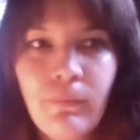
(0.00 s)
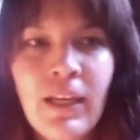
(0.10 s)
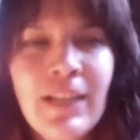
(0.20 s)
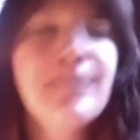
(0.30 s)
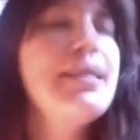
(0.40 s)

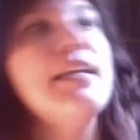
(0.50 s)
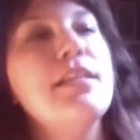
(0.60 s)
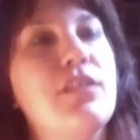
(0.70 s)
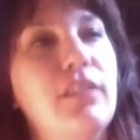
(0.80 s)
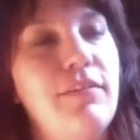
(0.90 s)
I
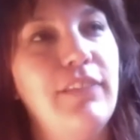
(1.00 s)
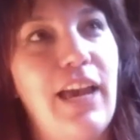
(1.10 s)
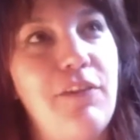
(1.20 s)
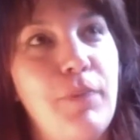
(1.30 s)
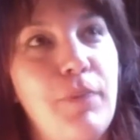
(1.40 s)
decided to love
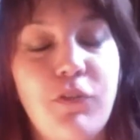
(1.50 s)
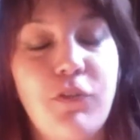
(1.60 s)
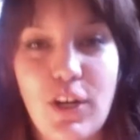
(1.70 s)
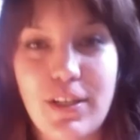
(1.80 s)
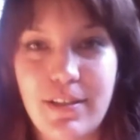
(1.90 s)
life. But of
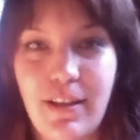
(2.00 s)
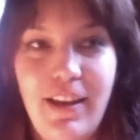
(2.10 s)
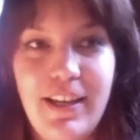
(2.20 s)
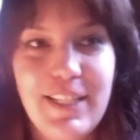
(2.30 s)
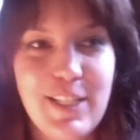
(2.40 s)
course,
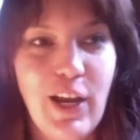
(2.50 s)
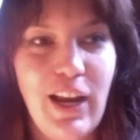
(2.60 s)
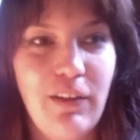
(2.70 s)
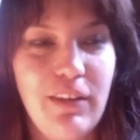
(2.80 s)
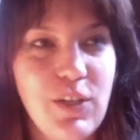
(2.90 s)
that's not
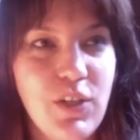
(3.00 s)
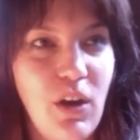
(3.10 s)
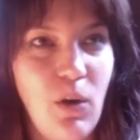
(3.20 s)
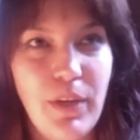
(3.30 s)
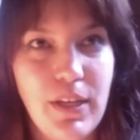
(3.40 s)
how things
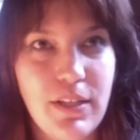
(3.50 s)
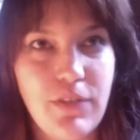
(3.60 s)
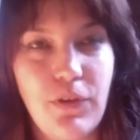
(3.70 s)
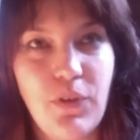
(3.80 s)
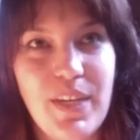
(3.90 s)
go because
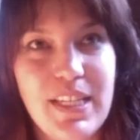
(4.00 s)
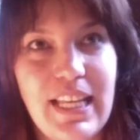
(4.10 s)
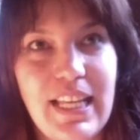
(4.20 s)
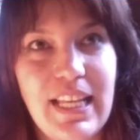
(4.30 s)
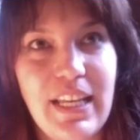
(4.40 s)
it's a few weeks
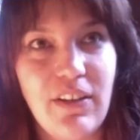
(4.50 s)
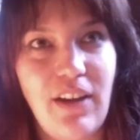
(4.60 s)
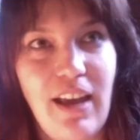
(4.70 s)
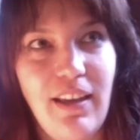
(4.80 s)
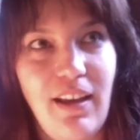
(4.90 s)
later
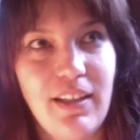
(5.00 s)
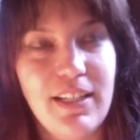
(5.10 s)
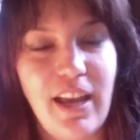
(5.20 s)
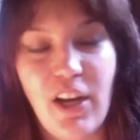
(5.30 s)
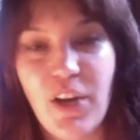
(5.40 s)
I got
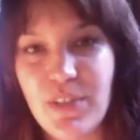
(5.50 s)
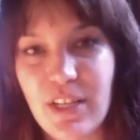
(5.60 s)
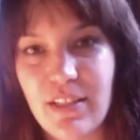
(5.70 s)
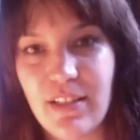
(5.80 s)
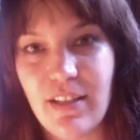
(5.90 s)
a
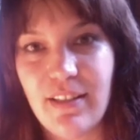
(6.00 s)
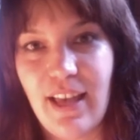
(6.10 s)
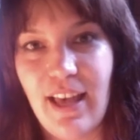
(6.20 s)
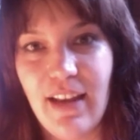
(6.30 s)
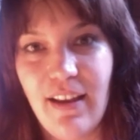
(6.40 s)
diagnosis
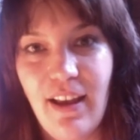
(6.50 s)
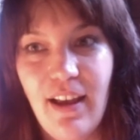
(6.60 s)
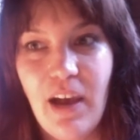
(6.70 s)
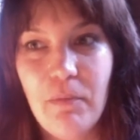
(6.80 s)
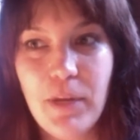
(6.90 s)
that
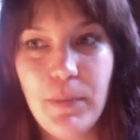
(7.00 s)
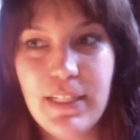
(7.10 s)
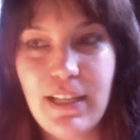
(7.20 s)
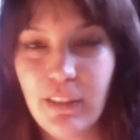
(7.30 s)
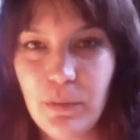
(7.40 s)
I might be
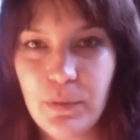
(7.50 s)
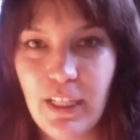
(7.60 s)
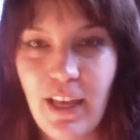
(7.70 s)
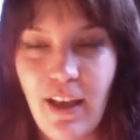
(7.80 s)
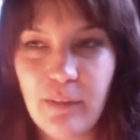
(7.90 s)

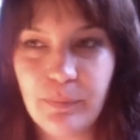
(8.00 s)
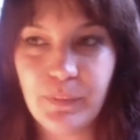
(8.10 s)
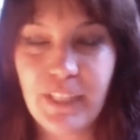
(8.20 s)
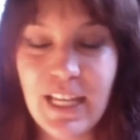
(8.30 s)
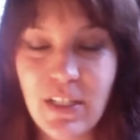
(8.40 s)
developing um,
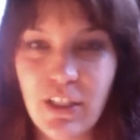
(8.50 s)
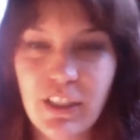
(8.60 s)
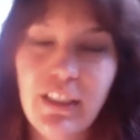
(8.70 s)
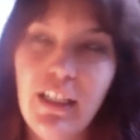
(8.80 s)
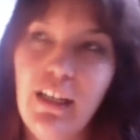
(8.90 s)
cancer.